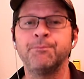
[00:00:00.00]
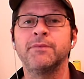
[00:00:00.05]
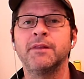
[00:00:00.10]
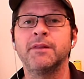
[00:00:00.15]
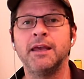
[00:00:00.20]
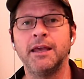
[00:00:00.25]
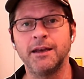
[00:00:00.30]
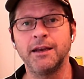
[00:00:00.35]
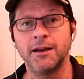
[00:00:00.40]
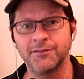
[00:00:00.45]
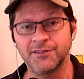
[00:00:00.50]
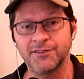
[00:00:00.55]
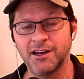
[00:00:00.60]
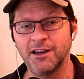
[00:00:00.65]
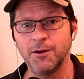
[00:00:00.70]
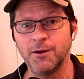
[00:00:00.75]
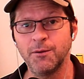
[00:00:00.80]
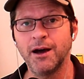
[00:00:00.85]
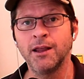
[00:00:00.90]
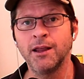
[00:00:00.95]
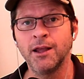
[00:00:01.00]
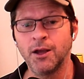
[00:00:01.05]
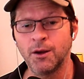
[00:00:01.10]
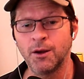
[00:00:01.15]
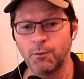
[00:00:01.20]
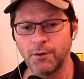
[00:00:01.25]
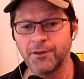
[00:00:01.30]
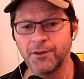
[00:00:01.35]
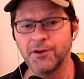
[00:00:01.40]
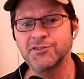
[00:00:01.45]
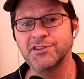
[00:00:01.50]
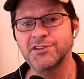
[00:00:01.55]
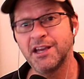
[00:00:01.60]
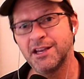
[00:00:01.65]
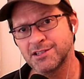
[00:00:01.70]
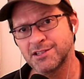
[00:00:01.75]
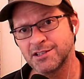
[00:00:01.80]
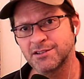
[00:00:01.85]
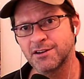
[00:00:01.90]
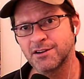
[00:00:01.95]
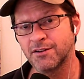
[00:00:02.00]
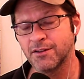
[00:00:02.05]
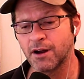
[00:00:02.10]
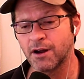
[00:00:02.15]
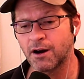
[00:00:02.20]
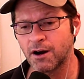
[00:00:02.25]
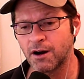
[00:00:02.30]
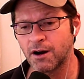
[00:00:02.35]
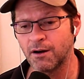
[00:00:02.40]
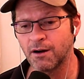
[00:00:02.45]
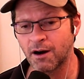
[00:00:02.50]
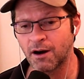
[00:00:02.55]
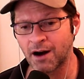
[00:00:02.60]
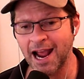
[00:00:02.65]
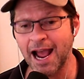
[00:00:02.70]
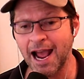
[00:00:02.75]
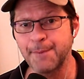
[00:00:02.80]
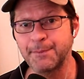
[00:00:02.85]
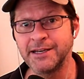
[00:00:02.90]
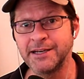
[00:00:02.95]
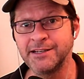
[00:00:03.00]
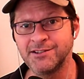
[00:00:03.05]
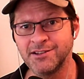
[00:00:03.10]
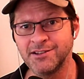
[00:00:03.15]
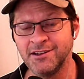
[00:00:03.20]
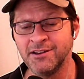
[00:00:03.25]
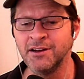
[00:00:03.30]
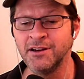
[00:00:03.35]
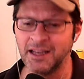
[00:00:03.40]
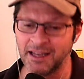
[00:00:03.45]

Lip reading: And I'll tell you what, when those cases are happening to you,